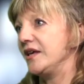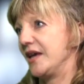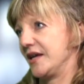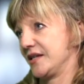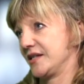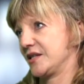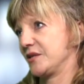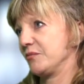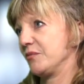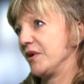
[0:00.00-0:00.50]

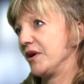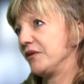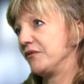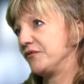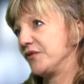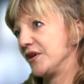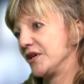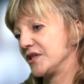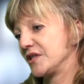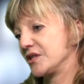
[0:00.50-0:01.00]
Yes, my
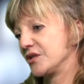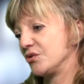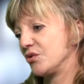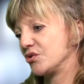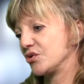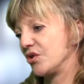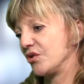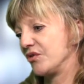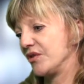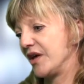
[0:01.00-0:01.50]
first
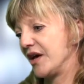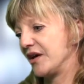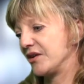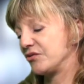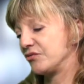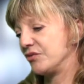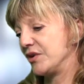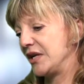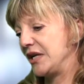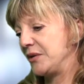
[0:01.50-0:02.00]
thought on
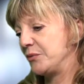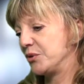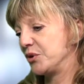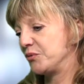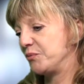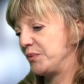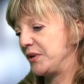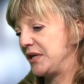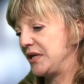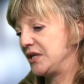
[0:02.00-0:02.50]
that really
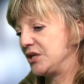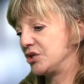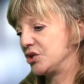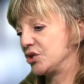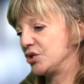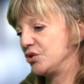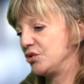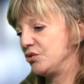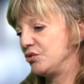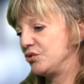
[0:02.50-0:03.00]
would be
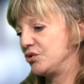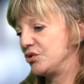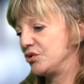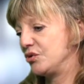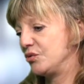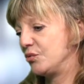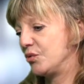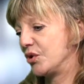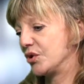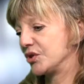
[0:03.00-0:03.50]
to
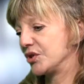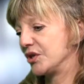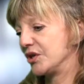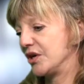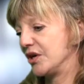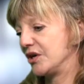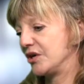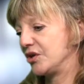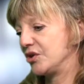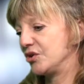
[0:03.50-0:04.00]
do what
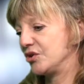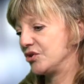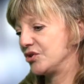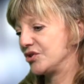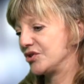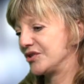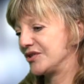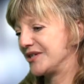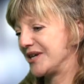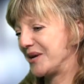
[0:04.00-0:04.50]
a good
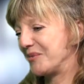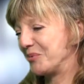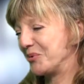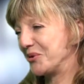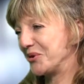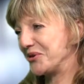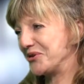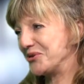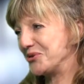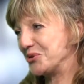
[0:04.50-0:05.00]

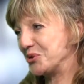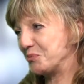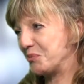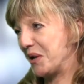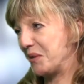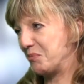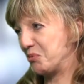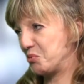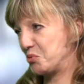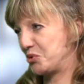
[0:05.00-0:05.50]
tabloid
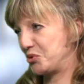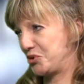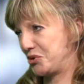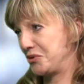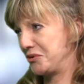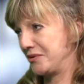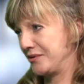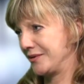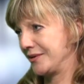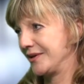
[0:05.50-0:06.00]
newspaper would
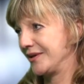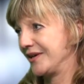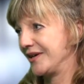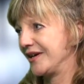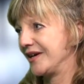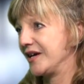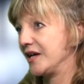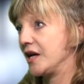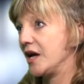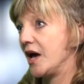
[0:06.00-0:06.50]
do.
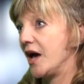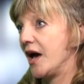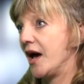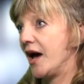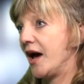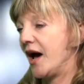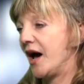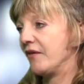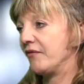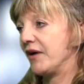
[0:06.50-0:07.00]

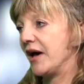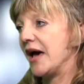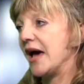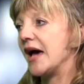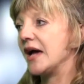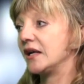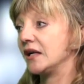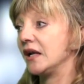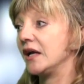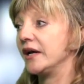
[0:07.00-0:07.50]
Have a
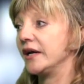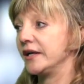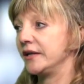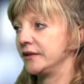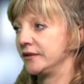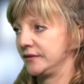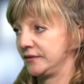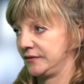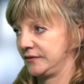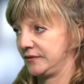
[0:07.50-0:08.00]

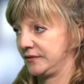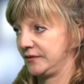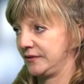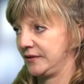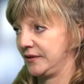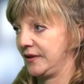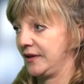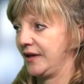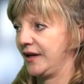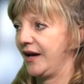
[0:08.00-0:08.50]
headline
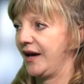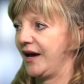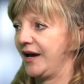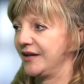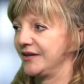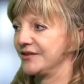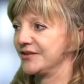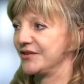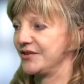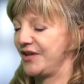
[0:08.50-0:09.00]

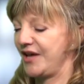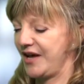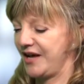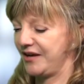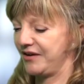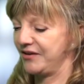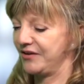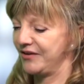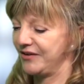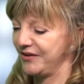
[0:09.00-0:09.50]
and
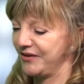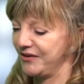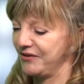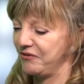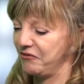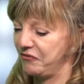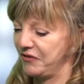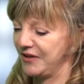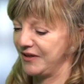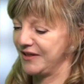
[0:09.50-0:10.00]
then
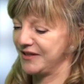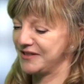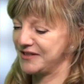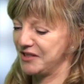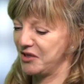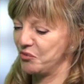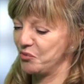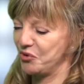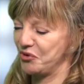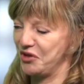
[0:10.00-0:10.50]
fill us
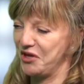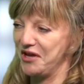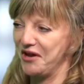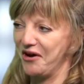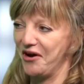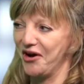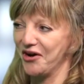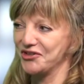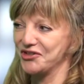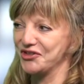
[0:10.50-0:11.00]
in with the
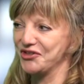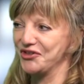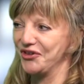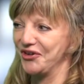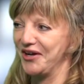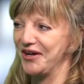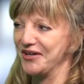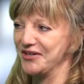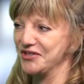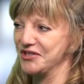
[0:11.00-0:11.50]

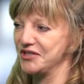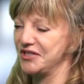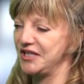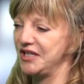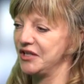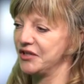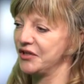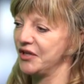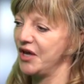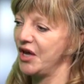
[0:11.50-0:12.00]
article
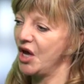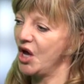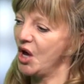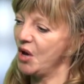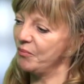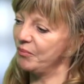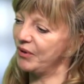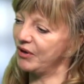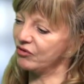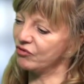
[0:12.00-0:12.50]
underneath.
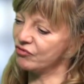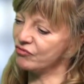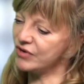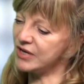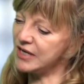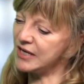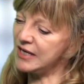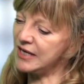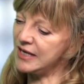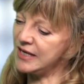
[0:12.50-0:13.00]
But
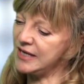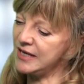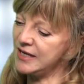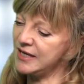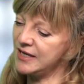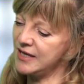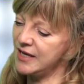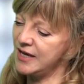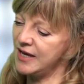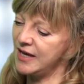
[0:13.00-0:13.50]

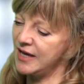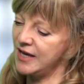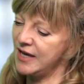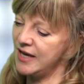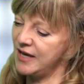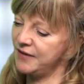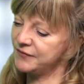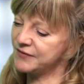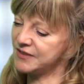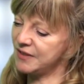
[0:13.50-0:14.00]
really,
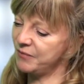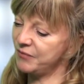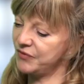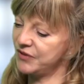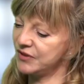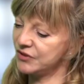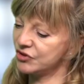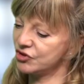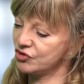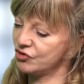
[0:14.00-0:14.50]
if
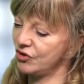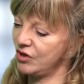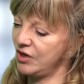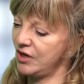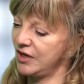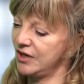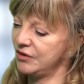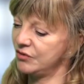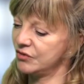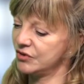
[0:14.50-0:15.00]
something's
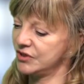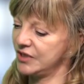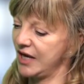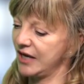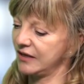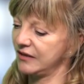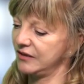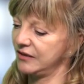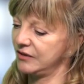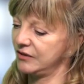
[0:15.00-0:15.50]
dry or
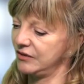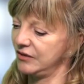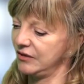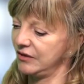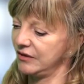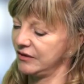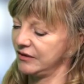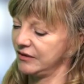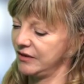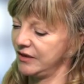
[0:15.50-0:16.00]

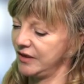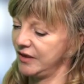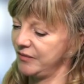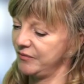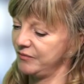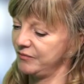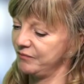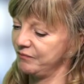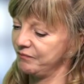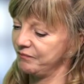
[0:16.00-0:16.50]
technical,
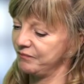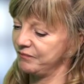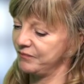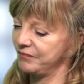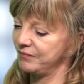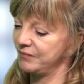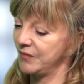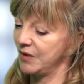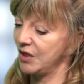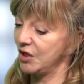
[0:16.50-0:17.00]
you
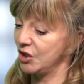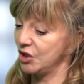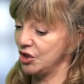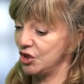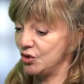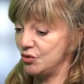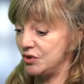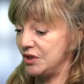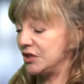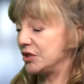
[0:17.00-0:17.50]

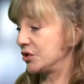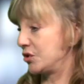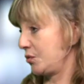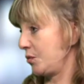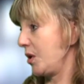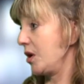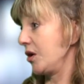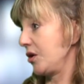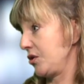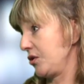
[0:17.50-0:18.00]
need to
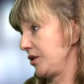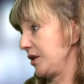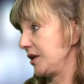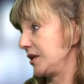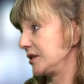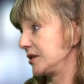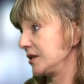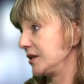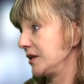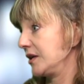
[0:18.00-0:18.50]
work on
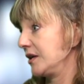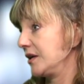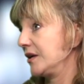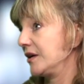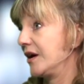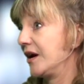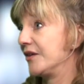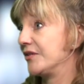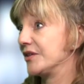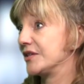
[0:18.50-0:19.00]
it.
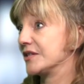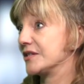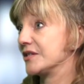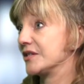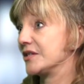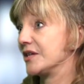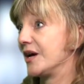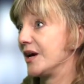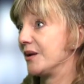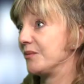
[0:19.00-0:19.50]
This is
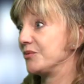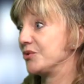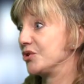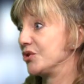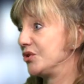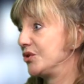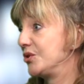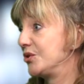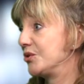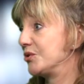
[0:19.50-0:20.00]
the time
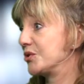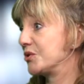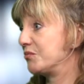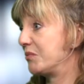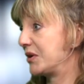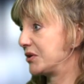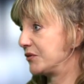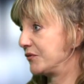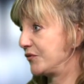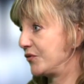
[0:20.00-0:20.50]
to use
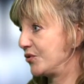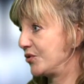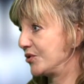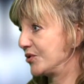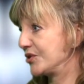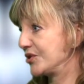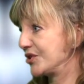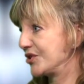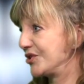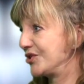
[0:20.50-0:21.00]

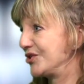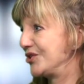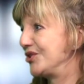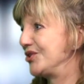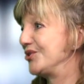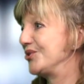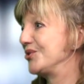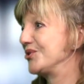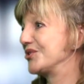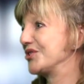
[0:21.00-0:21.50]
metaphors, to
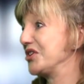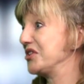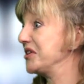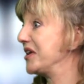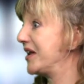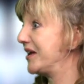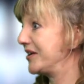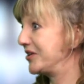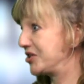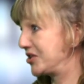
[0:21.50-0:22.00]
use
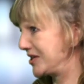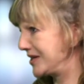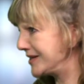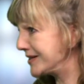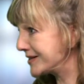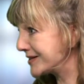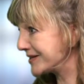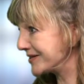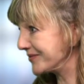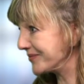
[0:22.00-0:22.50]

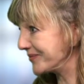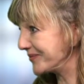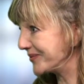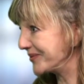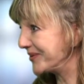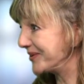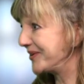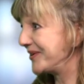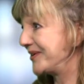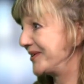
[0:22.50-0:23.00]
analogies.
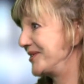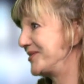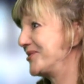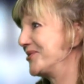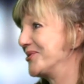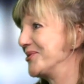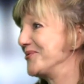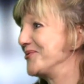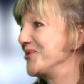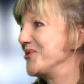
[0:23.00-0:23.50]
I
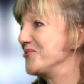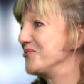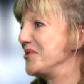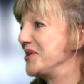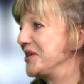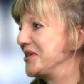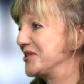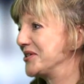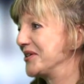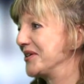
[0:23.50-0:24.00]
don't know if you
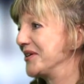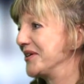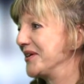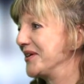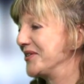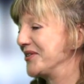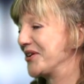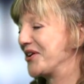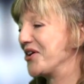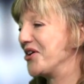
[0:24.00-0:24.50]
read,
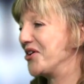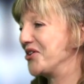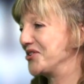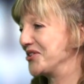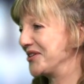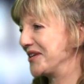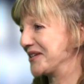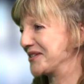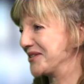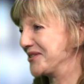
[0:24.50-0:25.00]
The
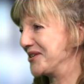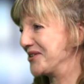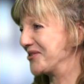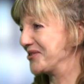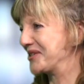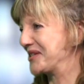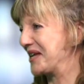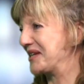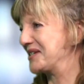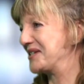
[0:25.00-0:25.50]
Guardian has a thing
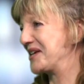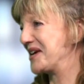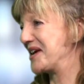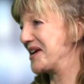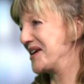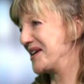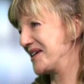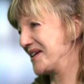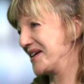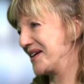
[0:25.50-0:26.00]
on
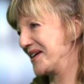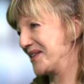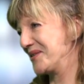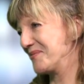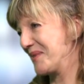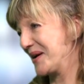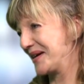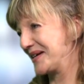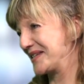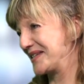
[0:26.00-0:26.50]
Saturday in the
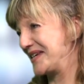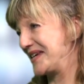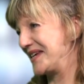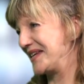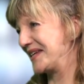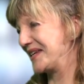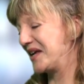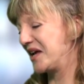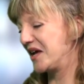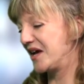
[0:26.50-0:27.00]

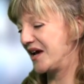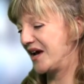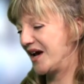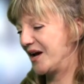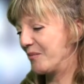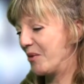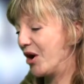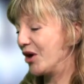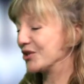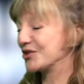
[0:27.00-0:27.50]
magazine,
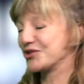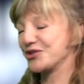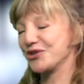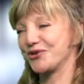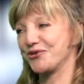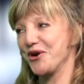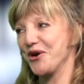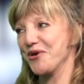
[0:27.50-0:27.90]
Ask a